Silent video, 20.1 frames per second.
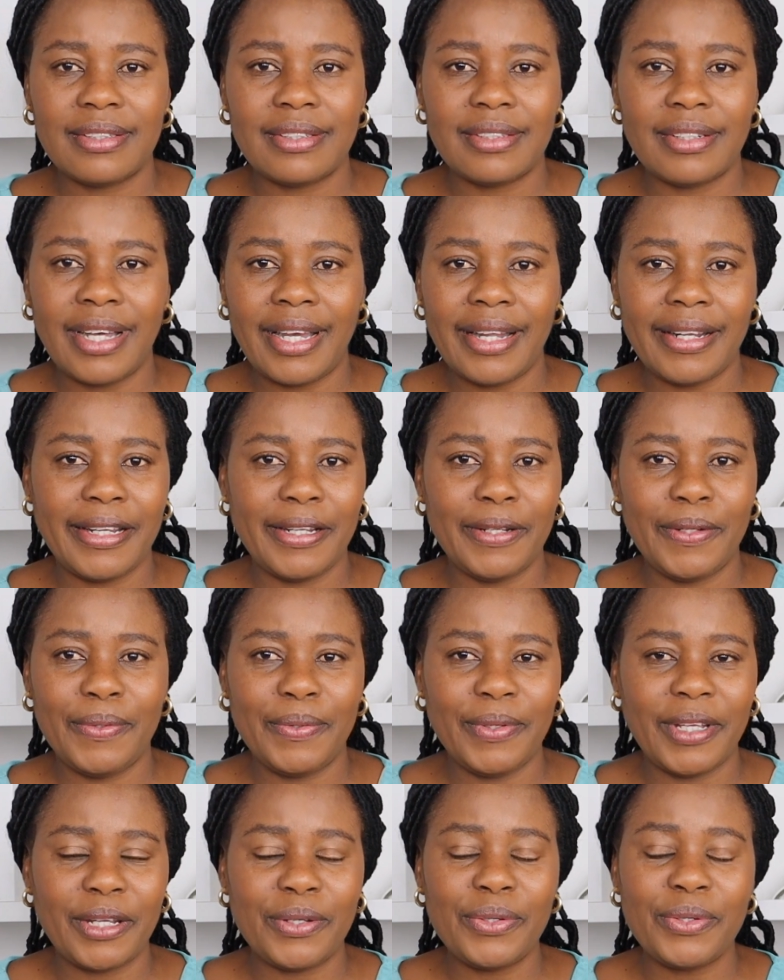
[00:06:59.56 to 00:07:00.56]

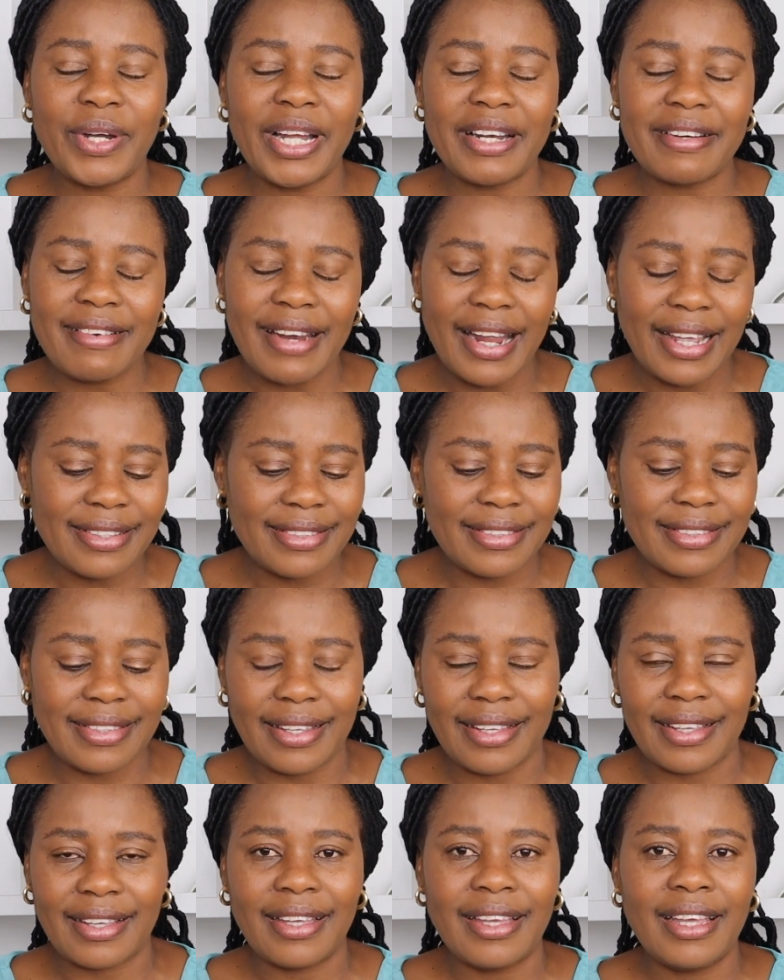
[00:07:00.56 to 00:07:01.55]
Hallelujah. You are
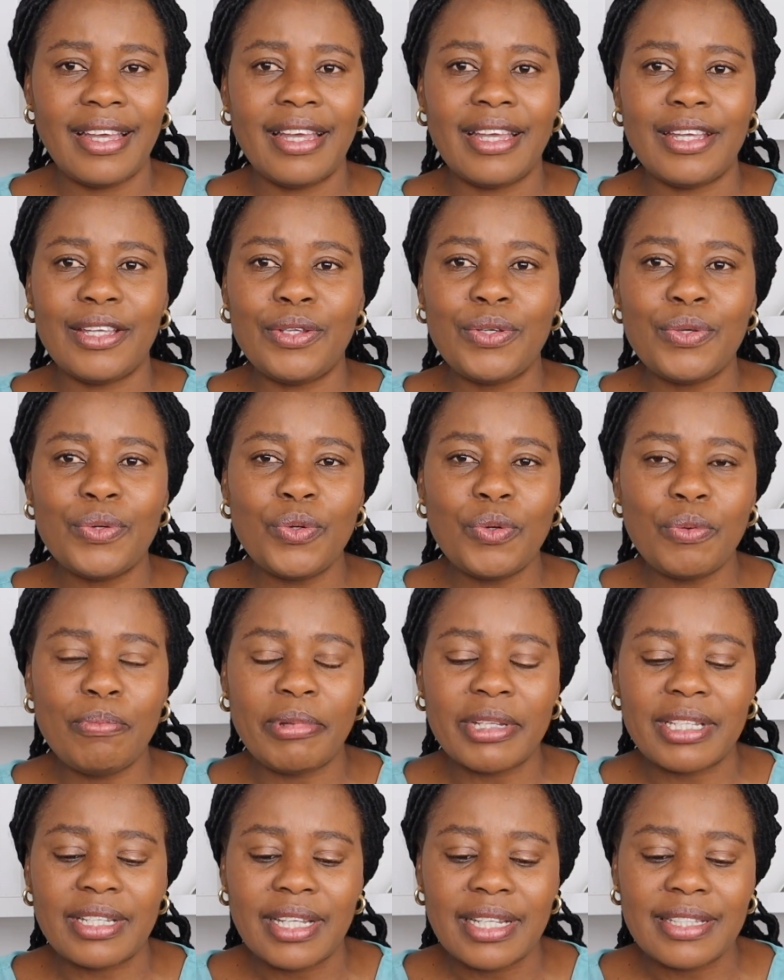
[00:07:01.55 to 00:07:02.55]
rising. You will
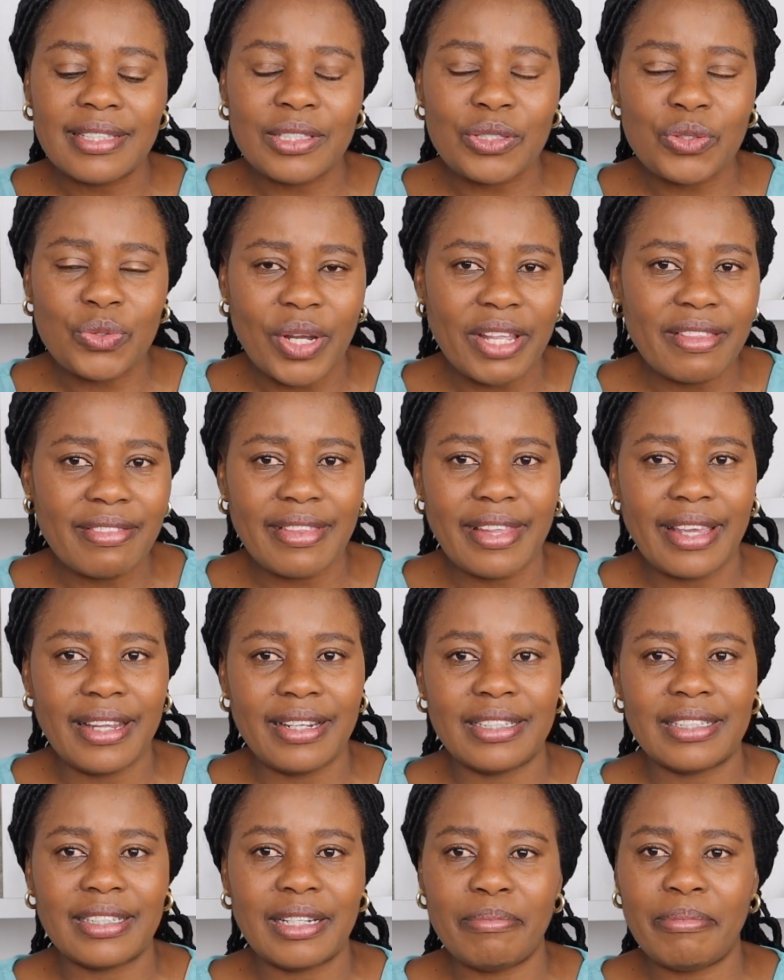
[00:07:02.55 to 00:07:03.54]
be
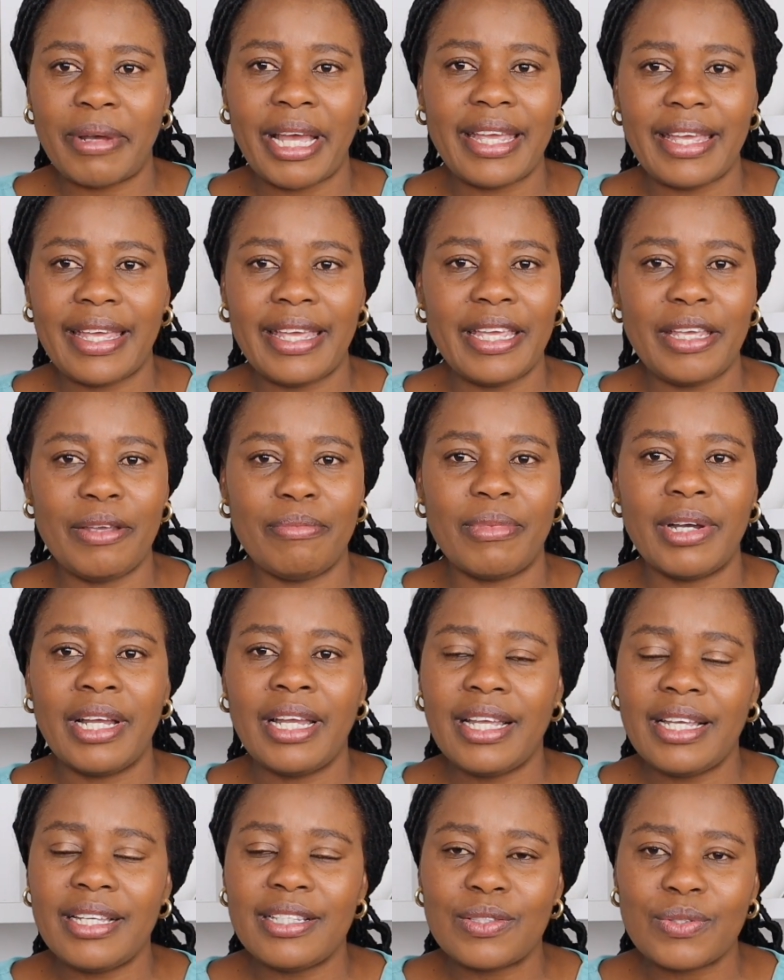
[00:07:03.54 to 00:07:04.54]
strengthened by Him.
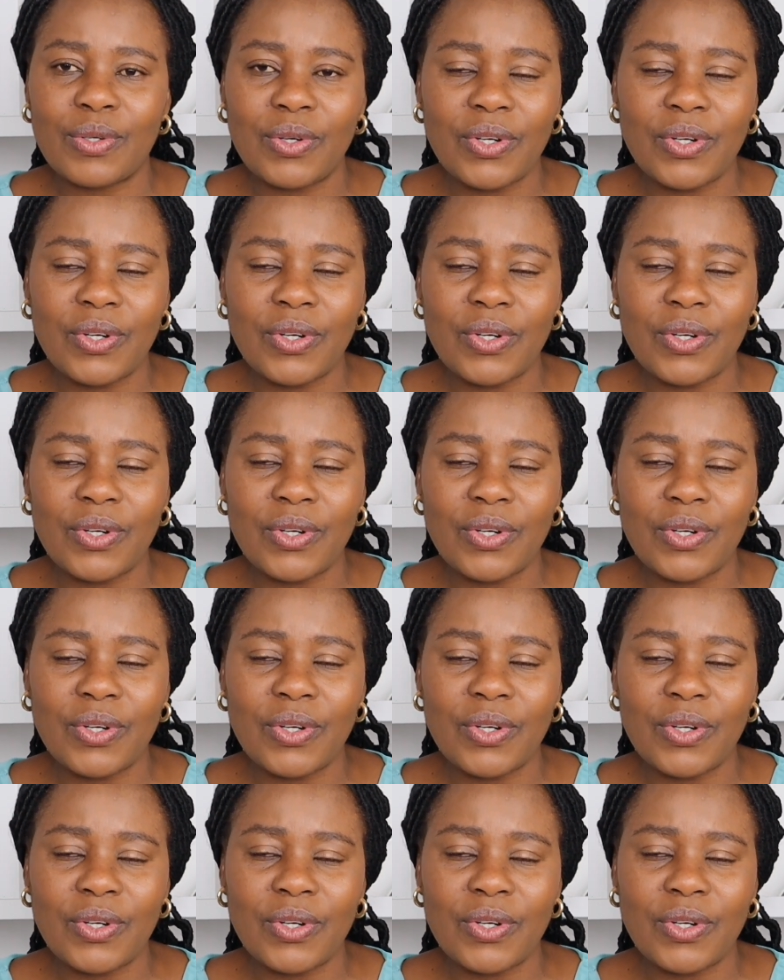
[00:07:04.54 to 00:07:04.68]
He's